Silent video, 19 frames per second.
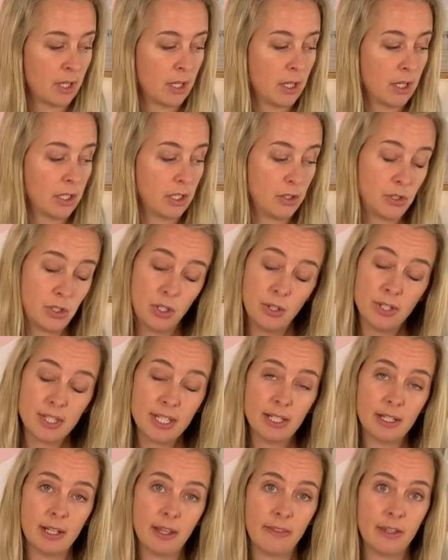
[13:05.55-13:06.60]
You choose
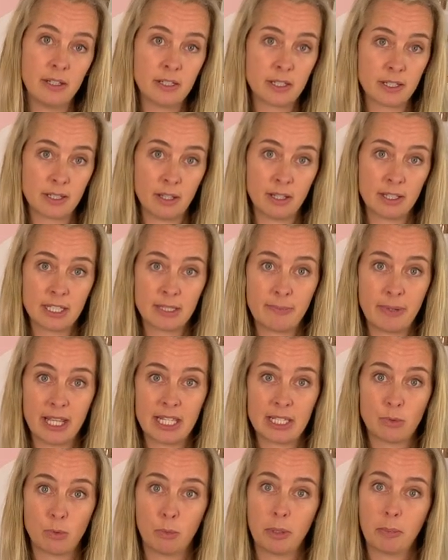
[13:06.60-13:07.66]
it and then Design
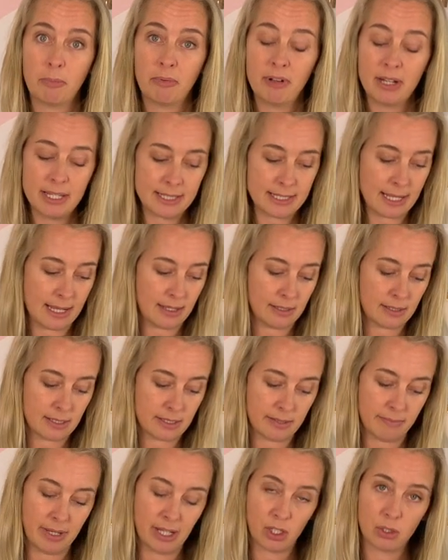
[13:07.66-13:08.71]
Space will be preset to
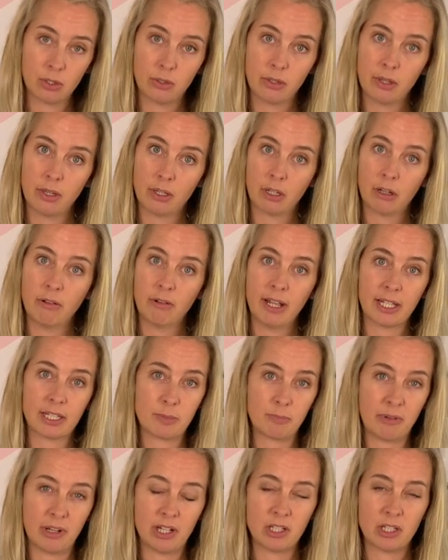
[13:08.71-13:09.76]
make sure that the correct
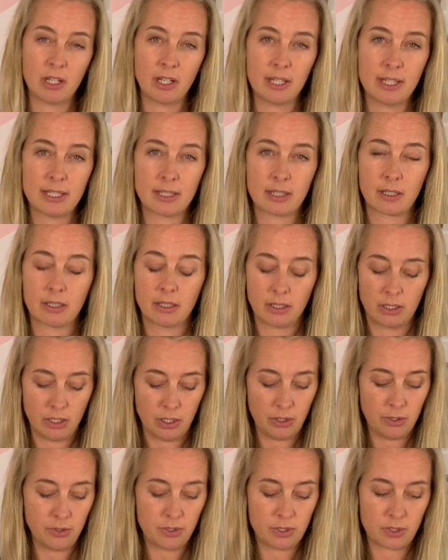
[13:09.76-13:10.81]
pressure is
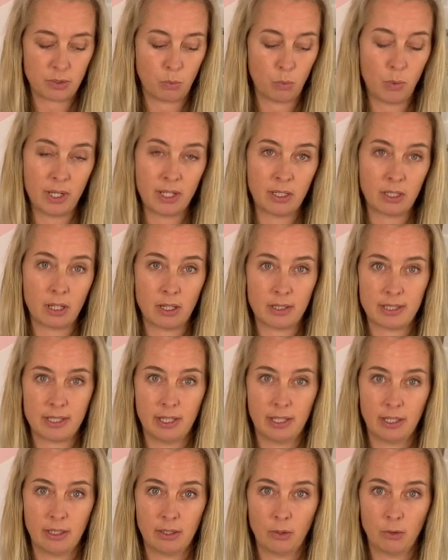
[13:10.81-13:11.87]
used when
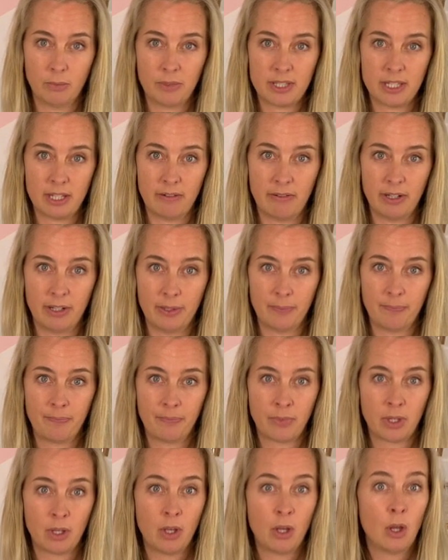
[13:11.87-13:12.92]
cutting your material.
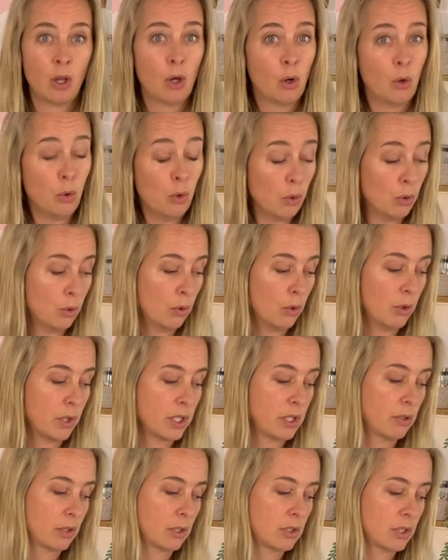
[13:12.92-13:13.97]
Or
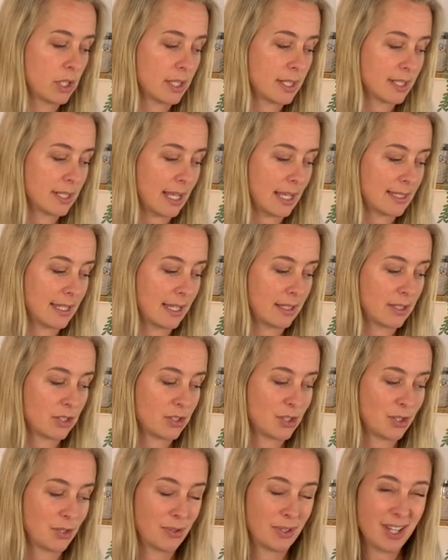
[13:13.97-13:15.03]
you can just set it
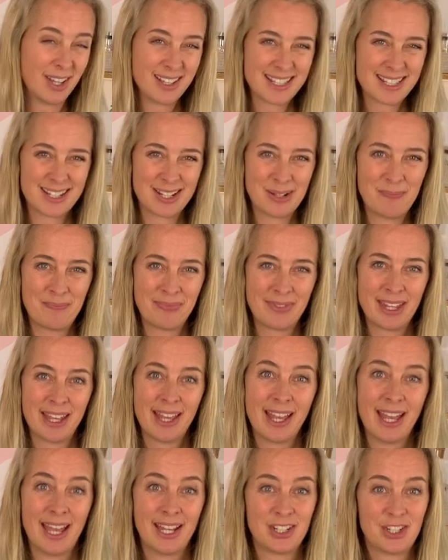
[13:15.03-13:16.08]
to custom
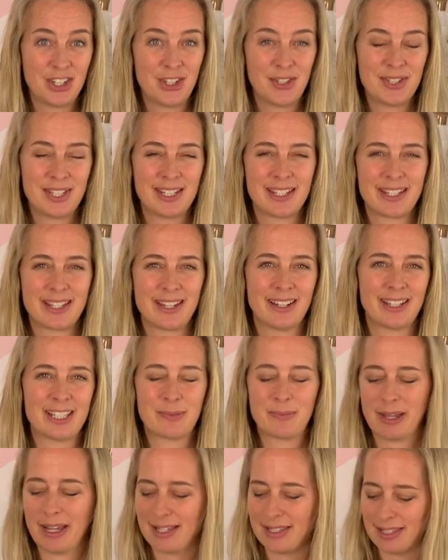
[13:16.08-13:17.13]
and choose in Design
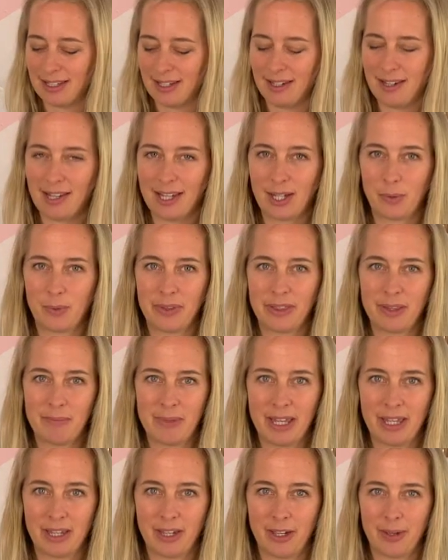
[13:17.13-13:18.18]
Space like with the
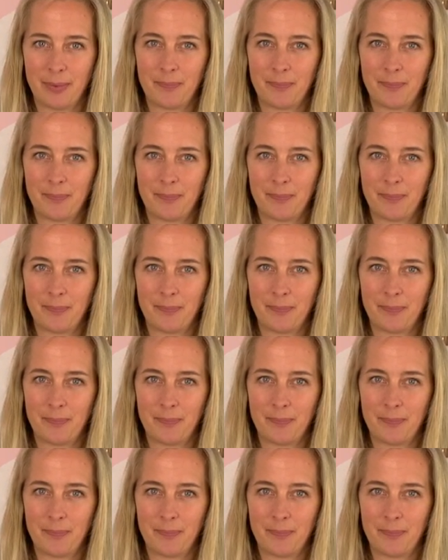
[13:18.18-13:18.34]
Maker.